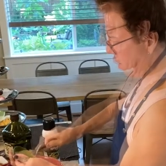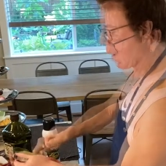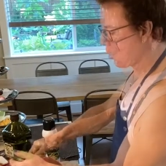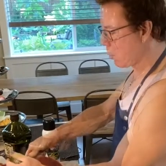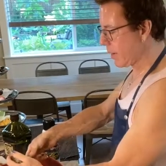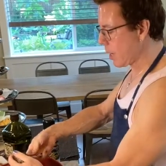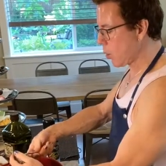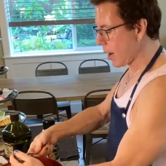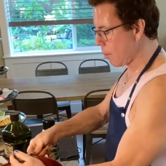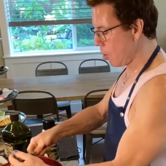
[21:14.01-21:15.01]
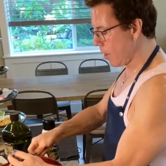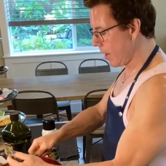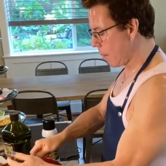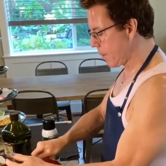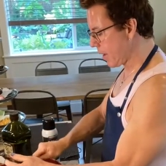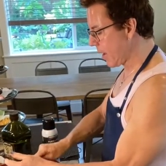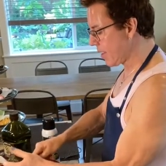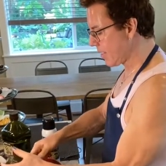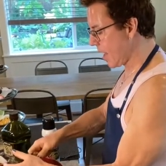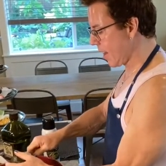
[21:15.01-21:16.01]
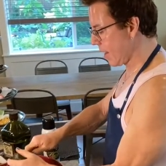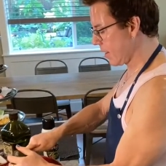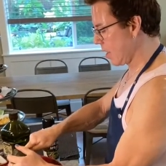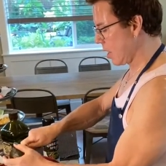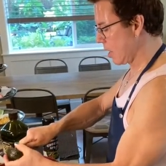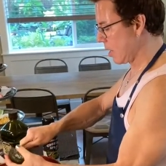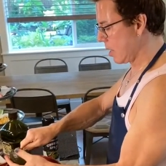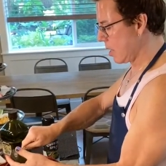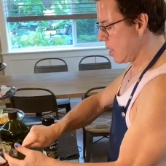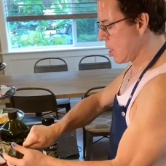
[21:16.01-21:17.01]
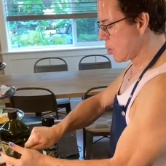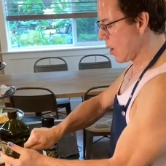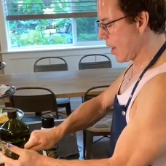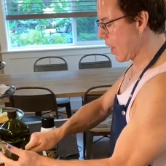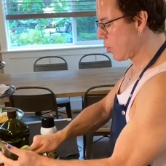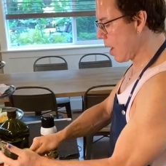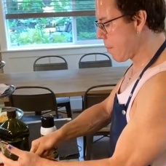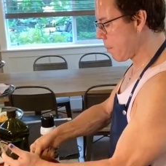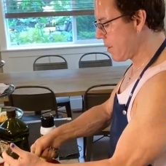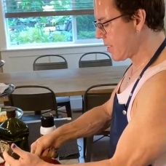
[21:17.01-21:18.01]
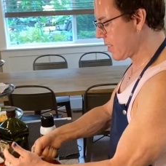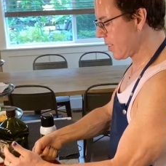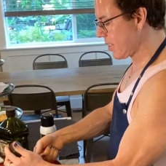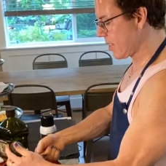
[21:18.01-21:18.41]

I'm not making guacamole, I'm making a salad. So I like to have my pieces